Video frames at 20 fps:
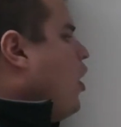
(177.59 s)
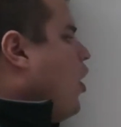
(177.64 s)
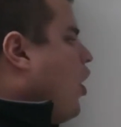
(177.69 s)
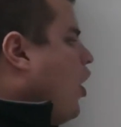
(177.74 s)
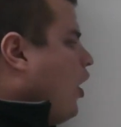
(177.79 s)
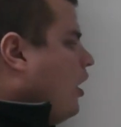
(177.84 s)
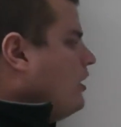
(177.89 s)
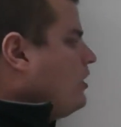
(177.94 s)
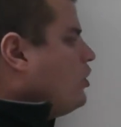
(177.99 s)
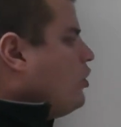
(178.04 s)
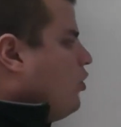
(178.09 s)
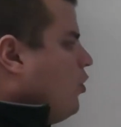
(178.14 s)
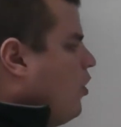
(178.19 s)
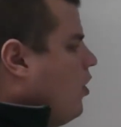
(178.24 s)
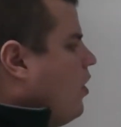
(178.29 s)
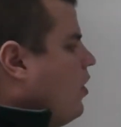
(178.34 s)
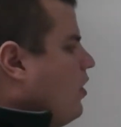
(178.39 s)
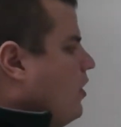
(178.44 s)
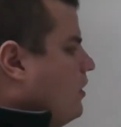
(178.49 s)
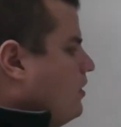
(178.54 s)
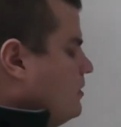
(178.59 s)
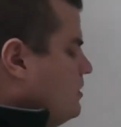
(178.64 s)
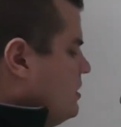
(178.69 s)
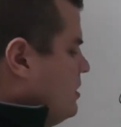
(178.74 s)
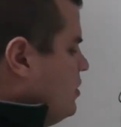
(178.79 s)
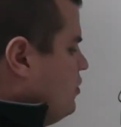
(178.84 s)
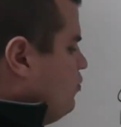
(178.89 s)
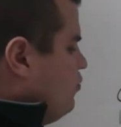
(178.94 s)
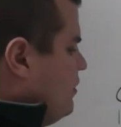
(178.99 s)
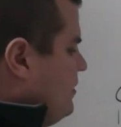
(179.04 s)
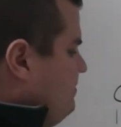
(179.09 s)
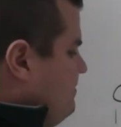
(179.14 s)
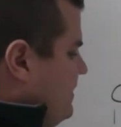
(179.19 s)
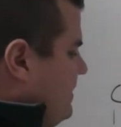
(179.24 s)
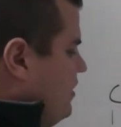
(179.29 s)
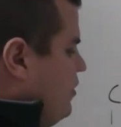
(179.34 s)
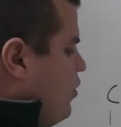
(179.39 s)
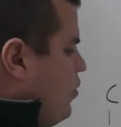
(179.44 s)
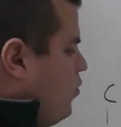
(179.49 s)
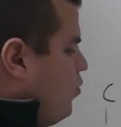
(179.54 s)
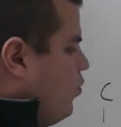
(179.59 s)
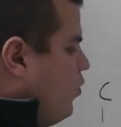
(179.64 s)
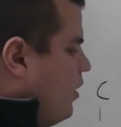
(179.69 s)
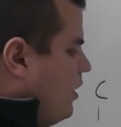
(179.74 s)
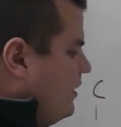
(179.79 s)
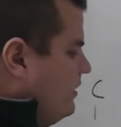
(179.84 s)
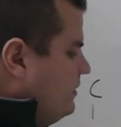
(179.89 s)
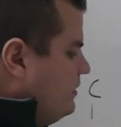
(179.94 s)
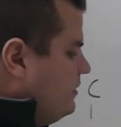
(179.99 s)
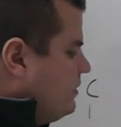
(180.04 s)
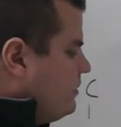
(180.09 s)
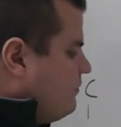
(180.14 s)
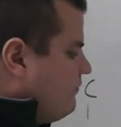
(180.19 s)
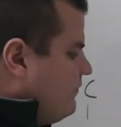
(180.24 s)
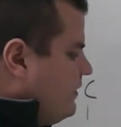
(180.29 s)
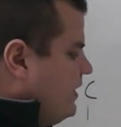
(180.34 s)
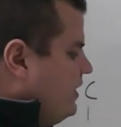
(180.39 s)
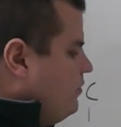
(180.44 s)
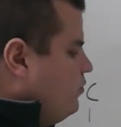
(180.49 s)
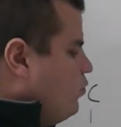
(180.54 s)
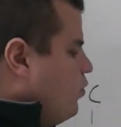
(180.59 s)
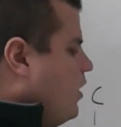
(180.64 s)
our call would be 1-3-1.